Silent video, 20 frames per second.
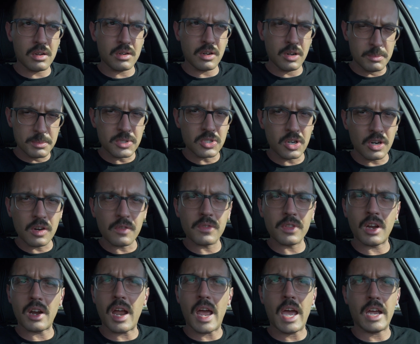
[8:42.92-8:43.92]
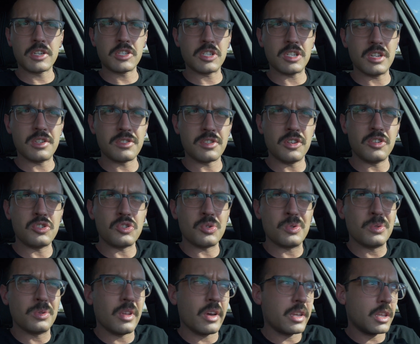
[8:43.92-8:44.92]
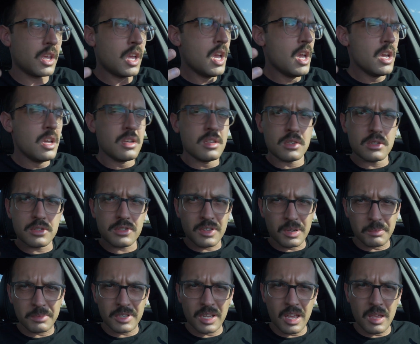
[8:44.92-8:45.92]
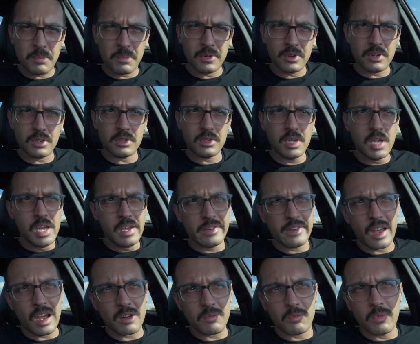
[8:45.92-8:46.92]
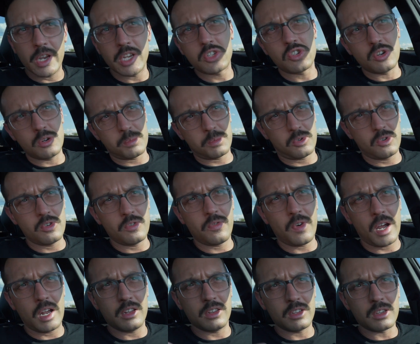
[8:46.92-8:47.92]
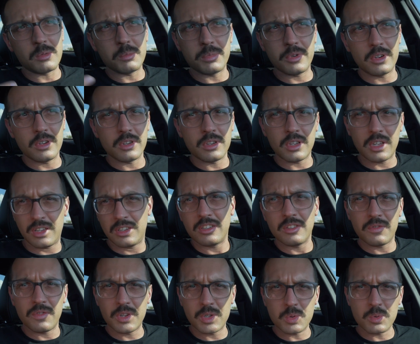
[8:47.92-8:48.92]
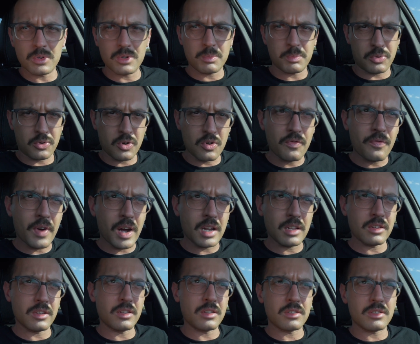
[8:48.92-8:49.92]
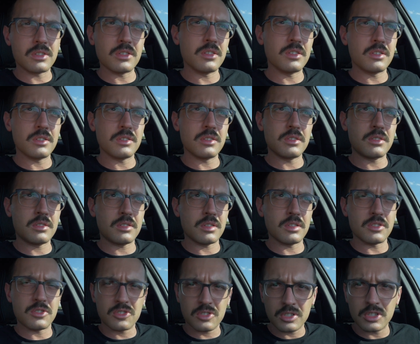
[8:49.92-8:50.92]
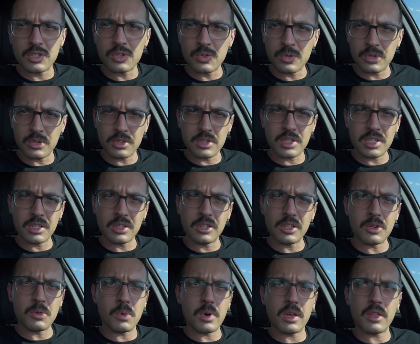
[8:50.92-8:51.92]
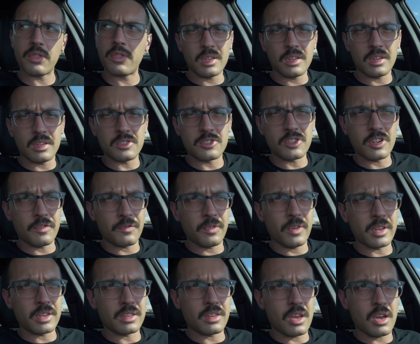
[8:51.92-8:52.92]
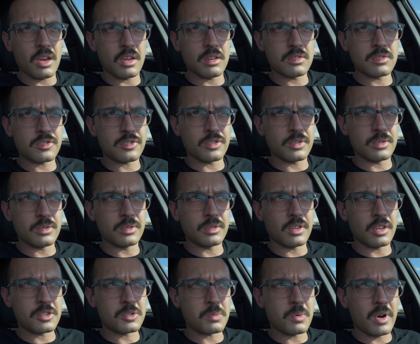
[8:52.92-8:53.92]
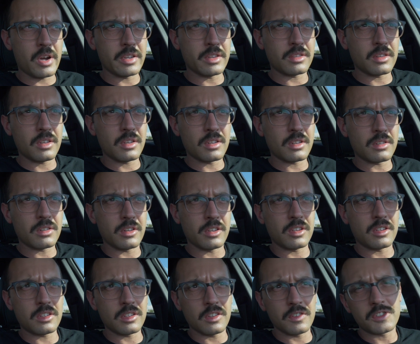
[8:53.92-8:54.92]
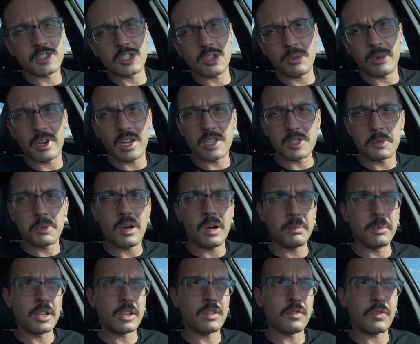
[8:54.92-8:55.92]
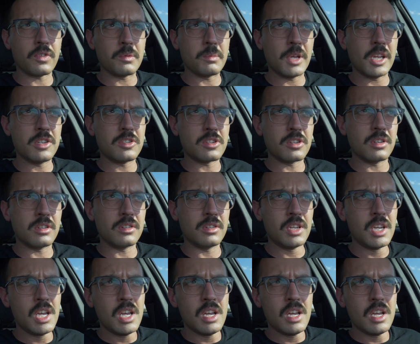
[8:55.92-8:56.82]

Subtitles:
observe their actions and do like some type of, not racial profiling, but individual profiling to see who you're dealing with and stuff like that. So that's why I think, like, if someone has public information,